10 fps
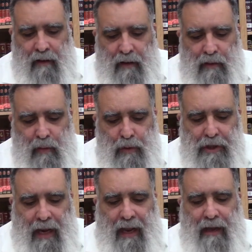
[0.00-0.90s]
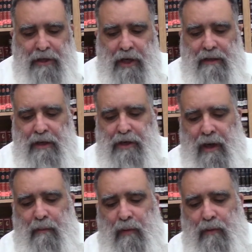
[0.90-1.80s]
Kedusha
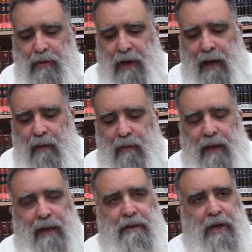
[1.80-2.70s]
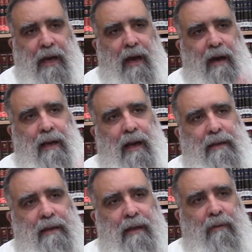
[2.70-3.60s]
shetishre bo kedusha elokit shayach rak
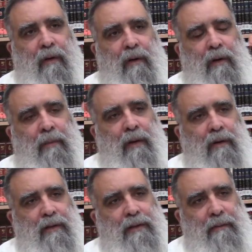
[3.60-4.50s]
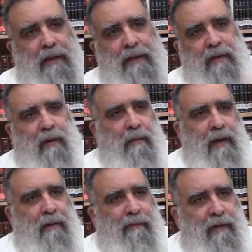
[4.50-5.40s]
la'atid lavo, only belongs to something that's going to be
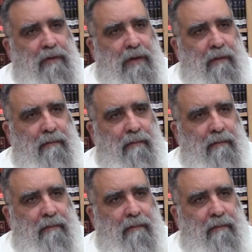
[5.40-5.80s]
in the future.